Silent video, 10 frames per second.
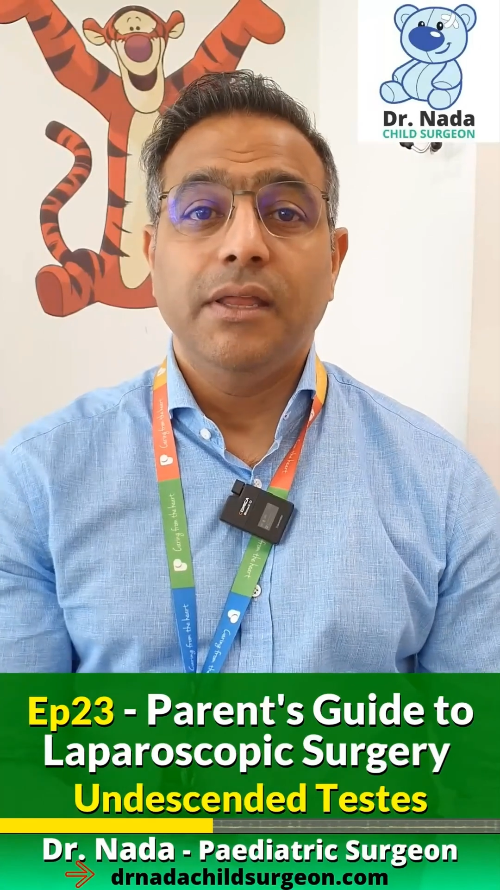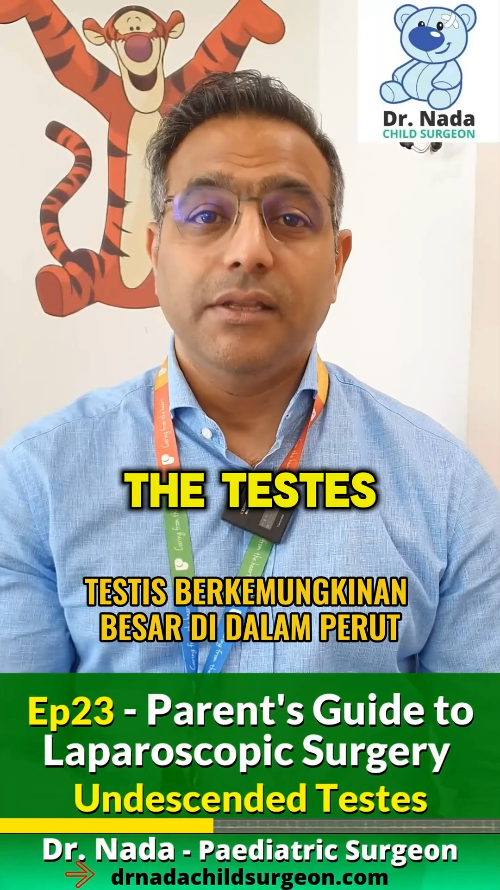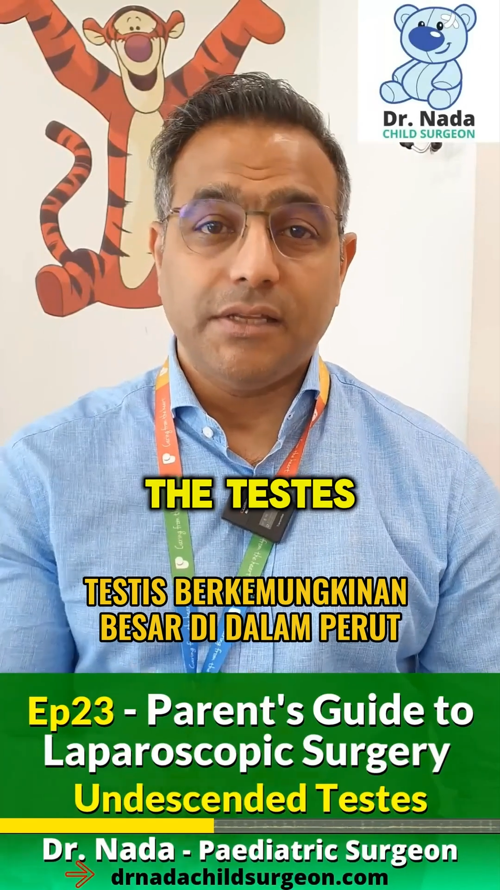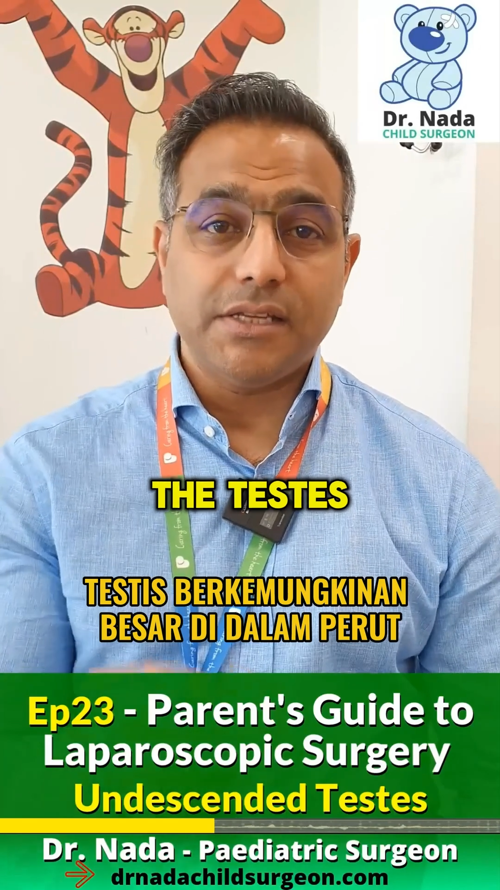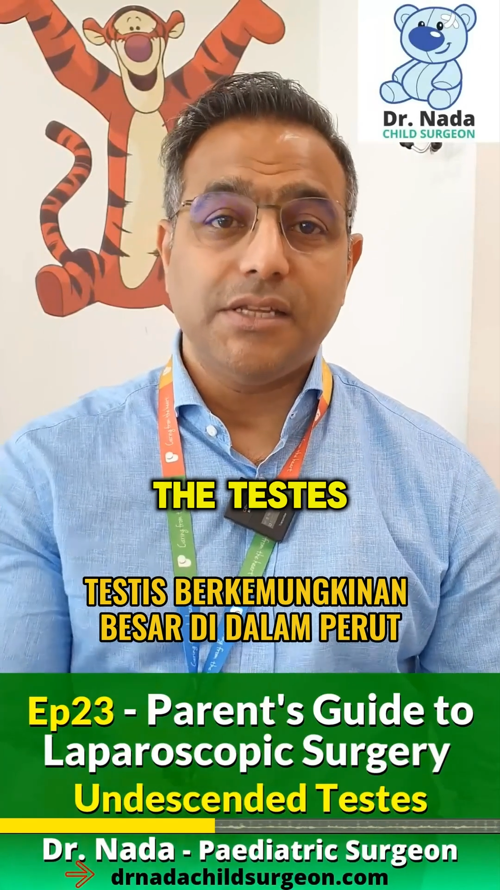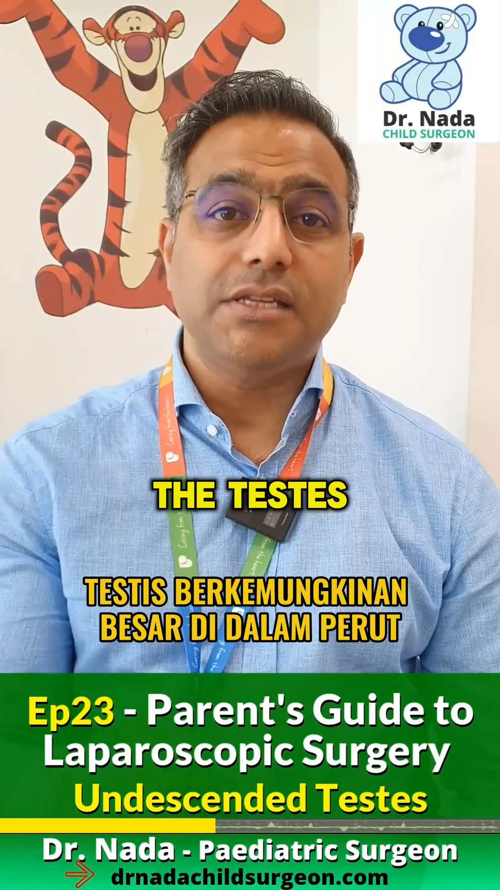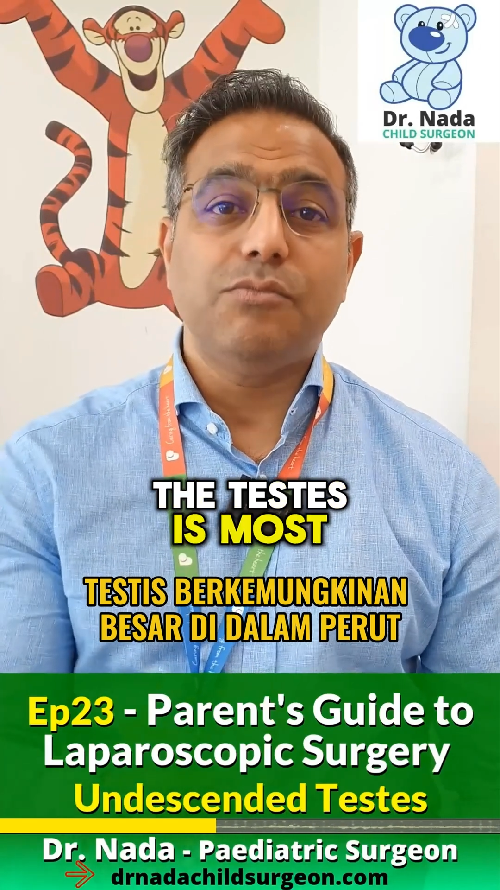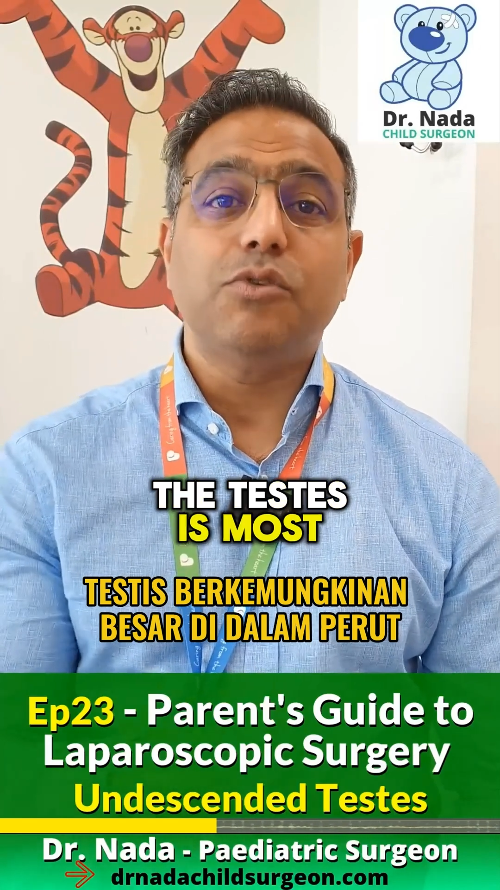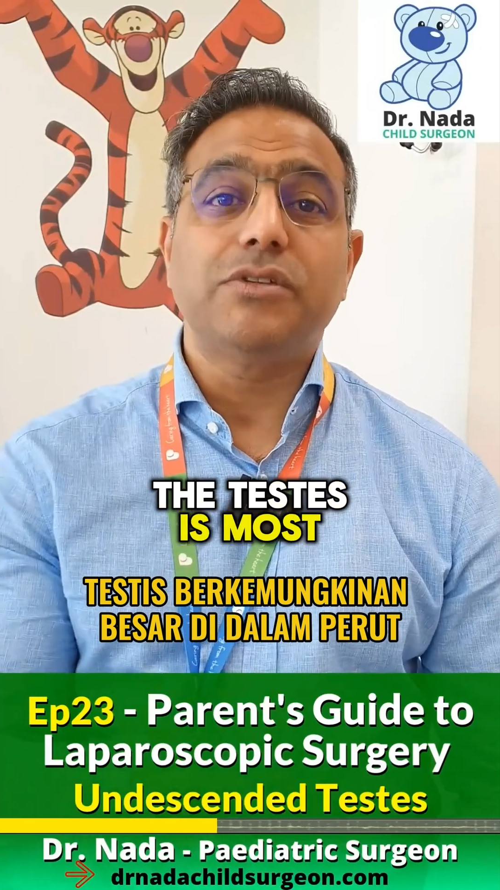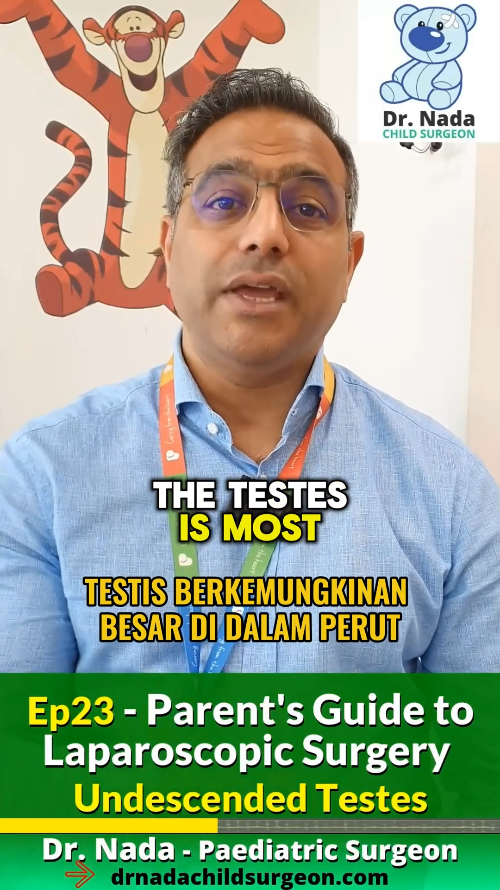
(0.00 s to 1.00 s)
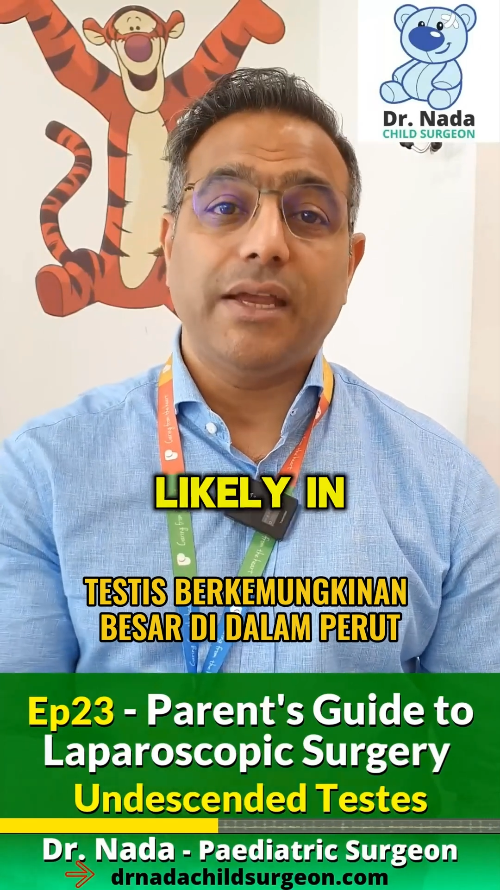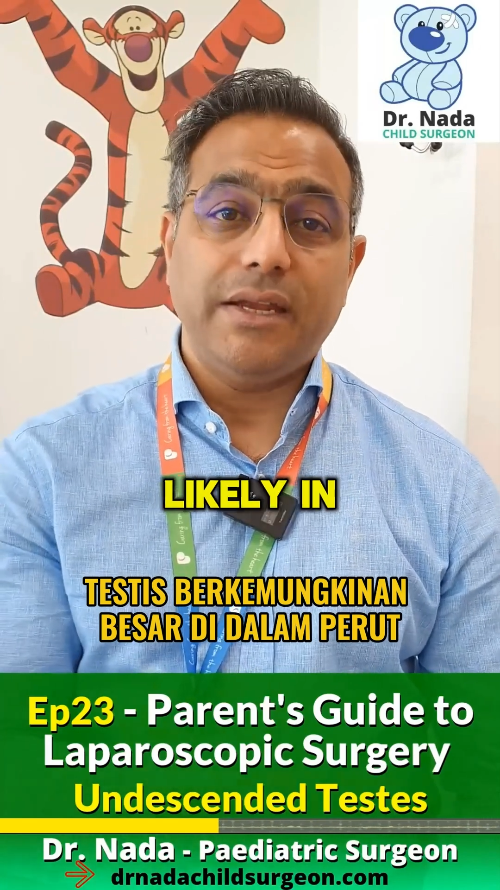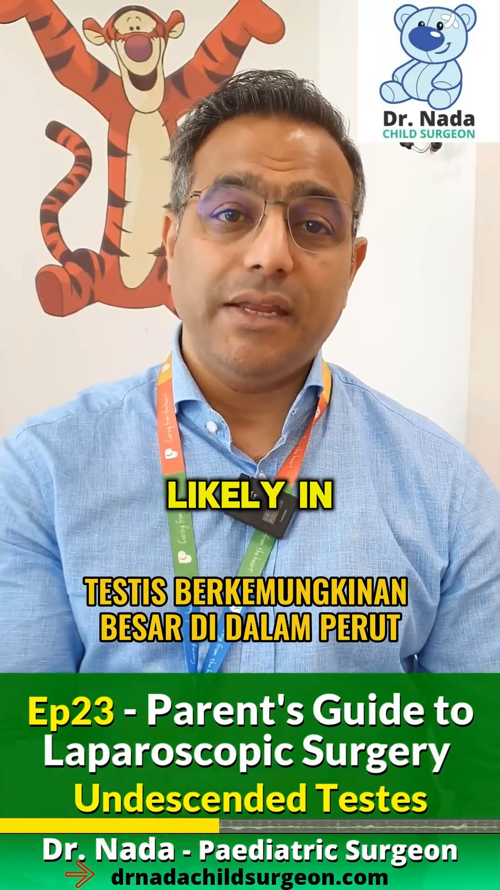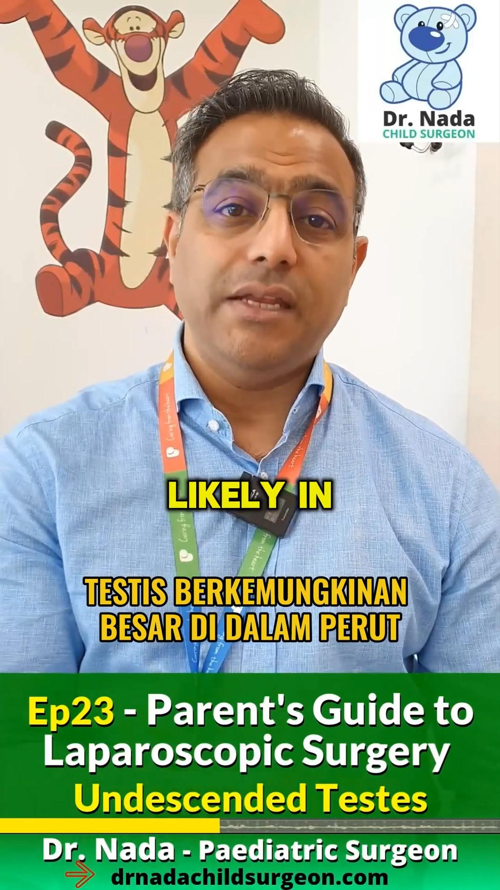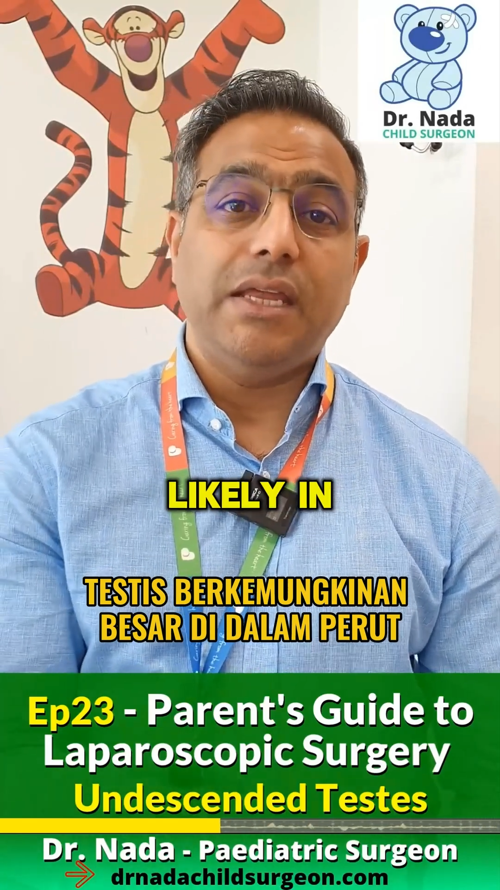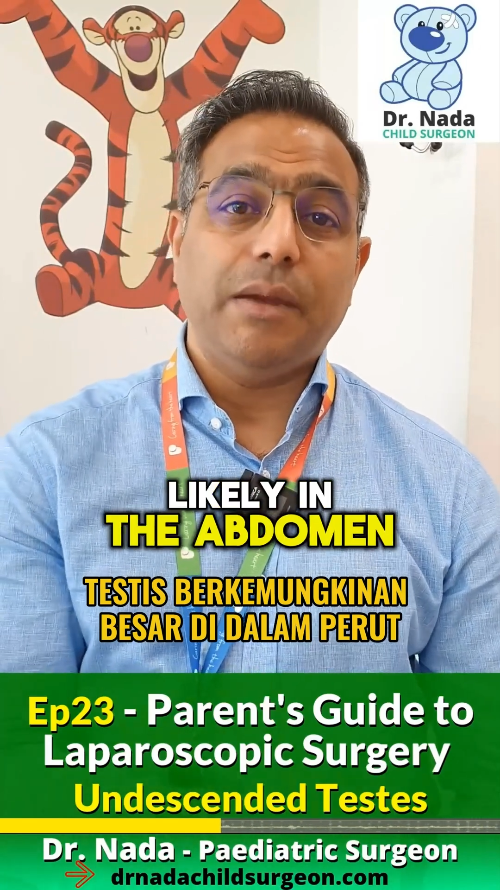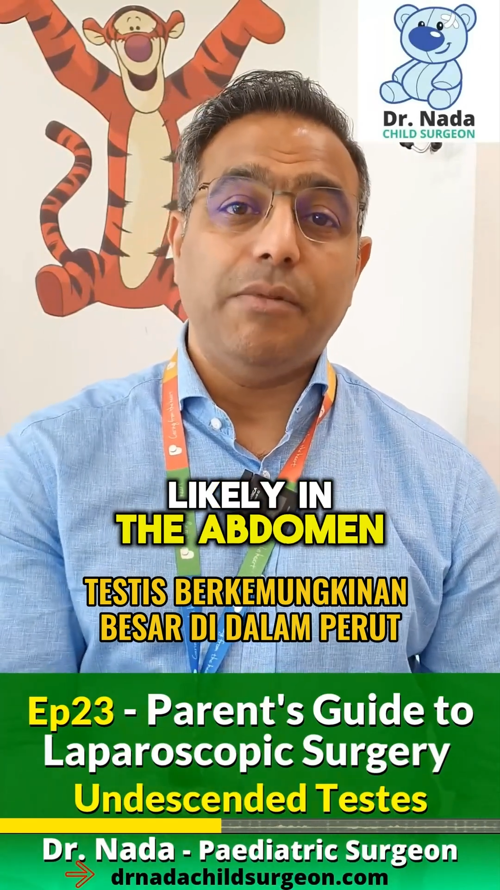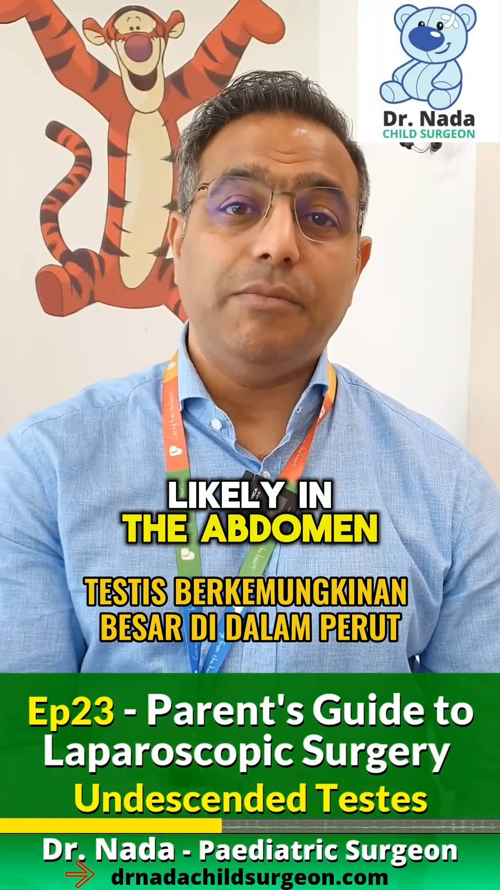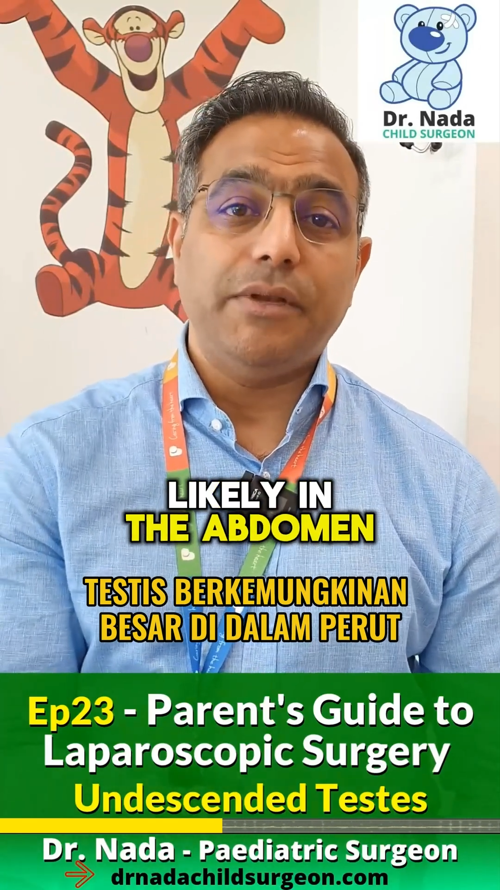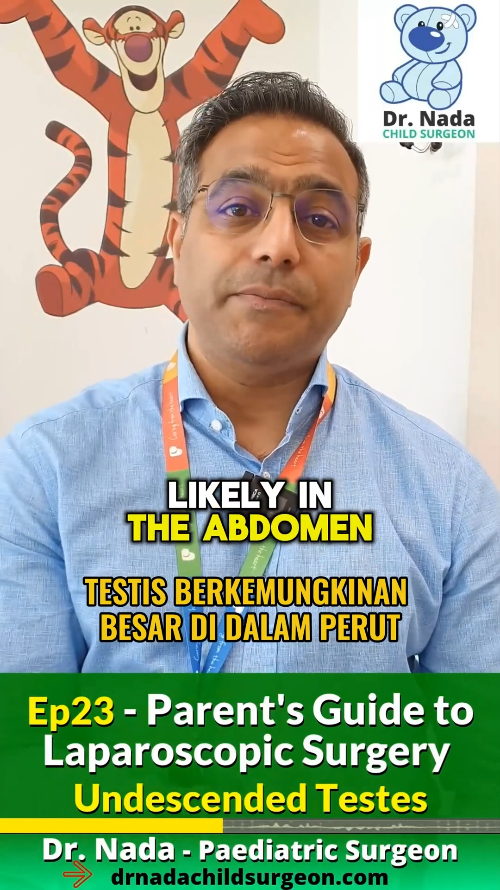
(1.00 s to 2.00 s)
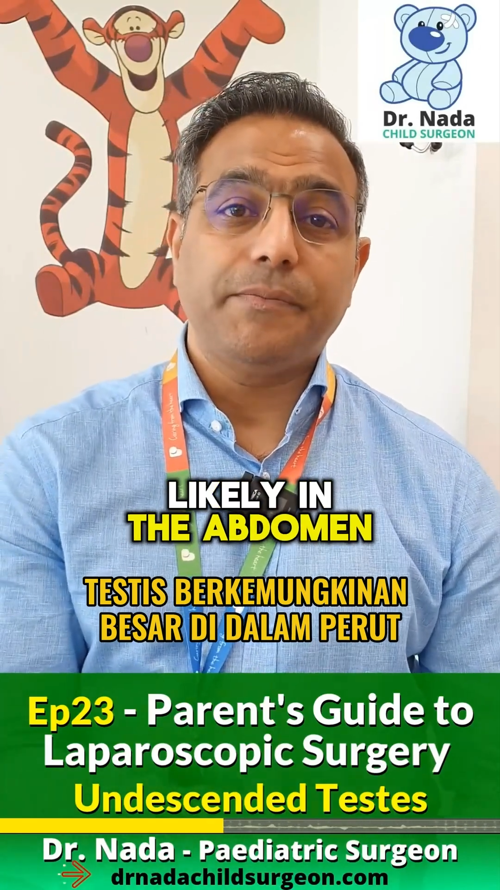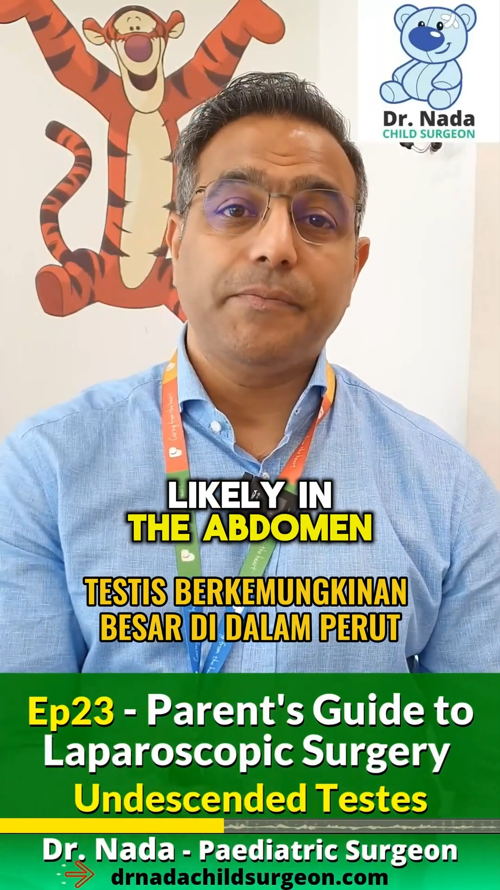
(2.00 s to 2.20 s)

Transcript: the testes is most likely in the abdomen.